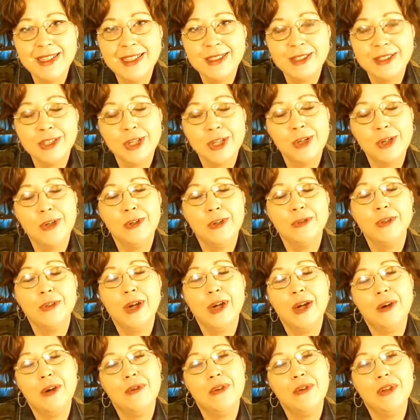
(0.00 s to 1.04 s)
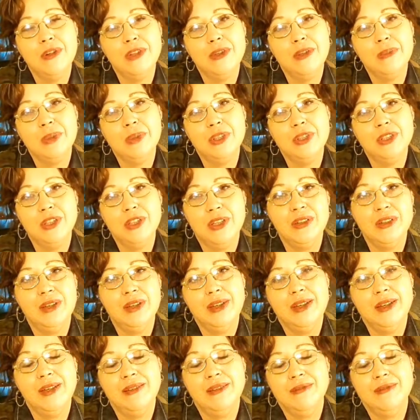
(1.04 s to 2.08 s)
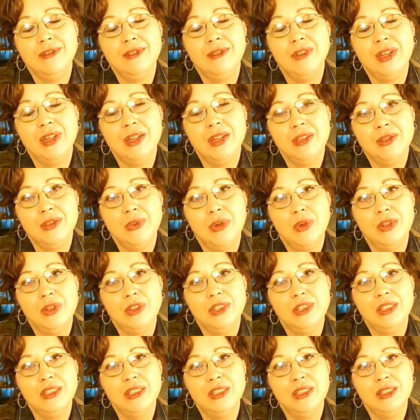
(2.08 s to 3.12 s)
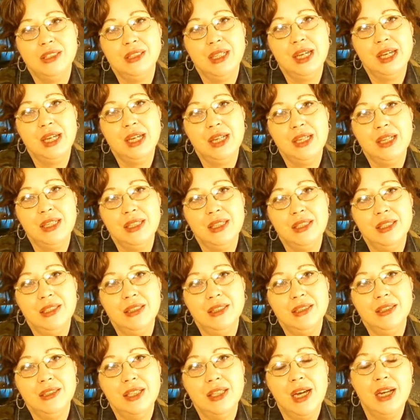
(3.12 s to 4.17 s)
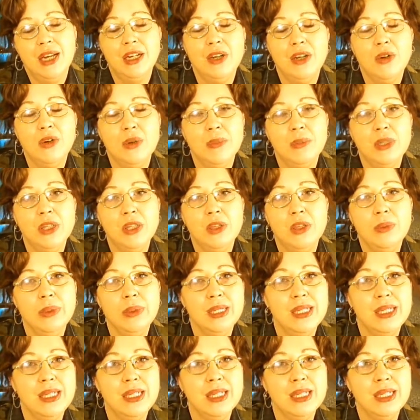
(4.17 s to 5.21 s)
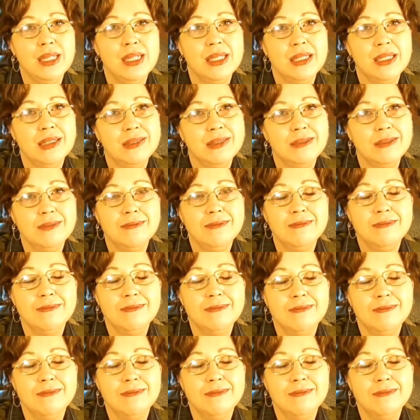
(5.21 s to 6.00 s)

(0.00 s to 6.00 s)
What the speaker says: So I really appreciate you guys watching, and I know I'm a newbie, and